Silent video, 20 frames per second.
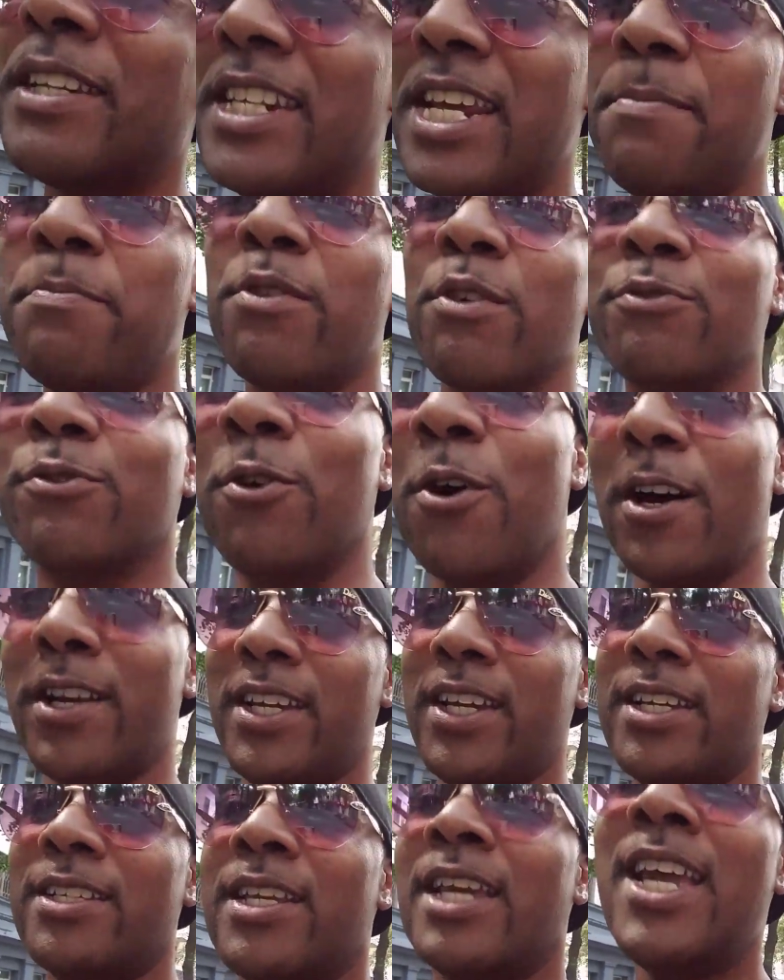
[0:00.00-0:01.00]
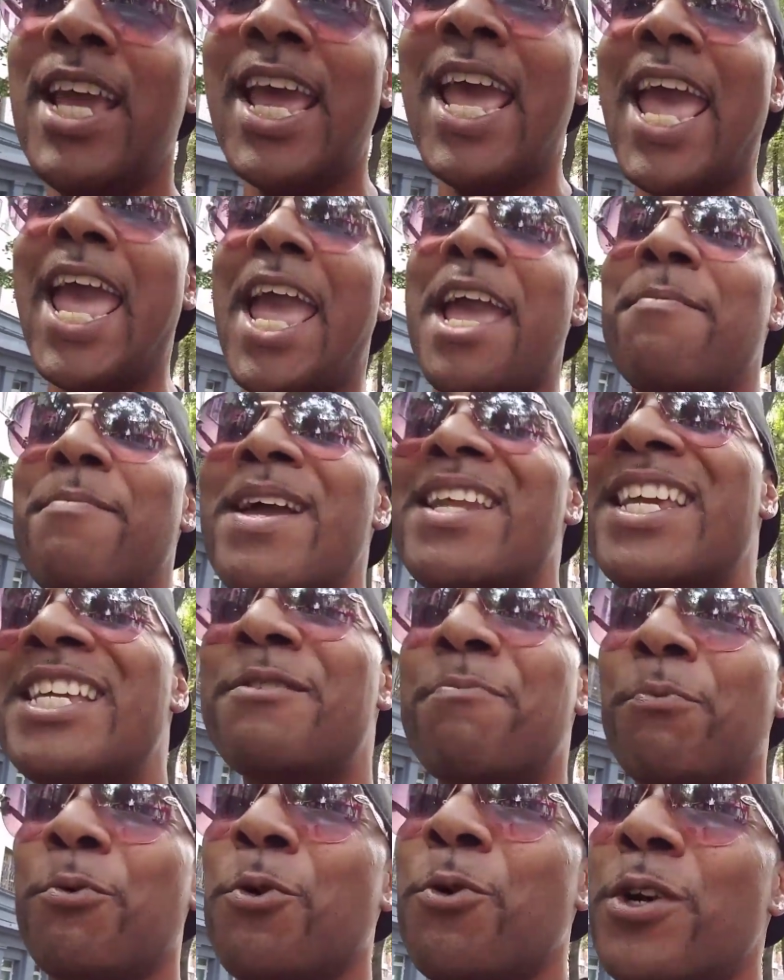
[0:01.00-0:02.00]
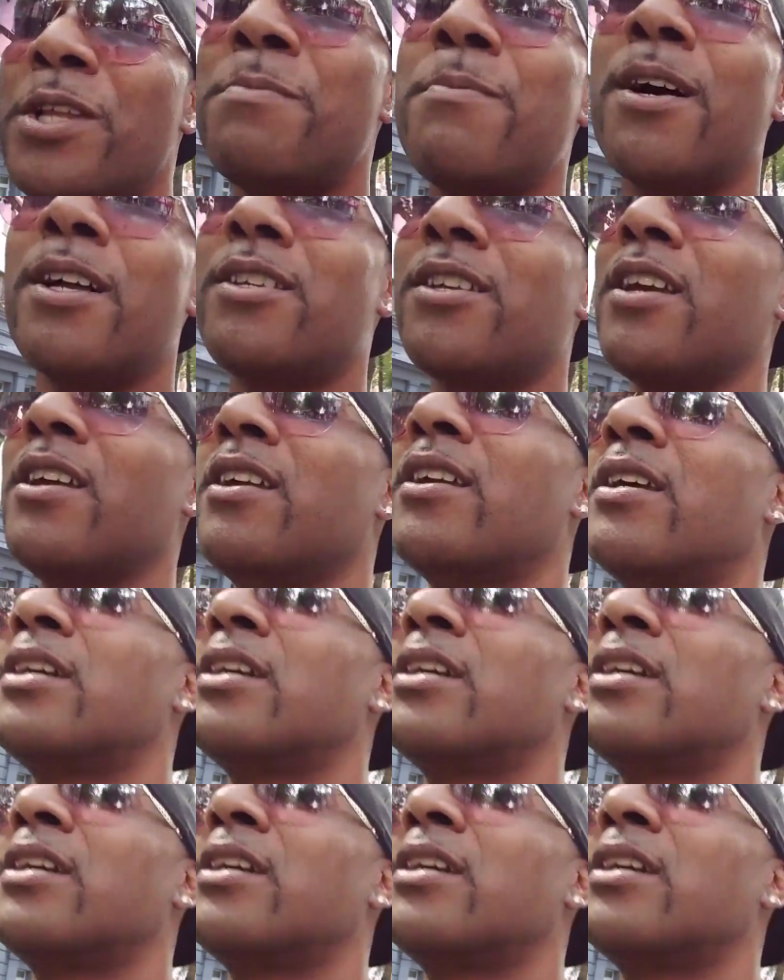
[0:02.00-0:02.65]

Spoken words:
deep the fraud is, and man, it's pervasive.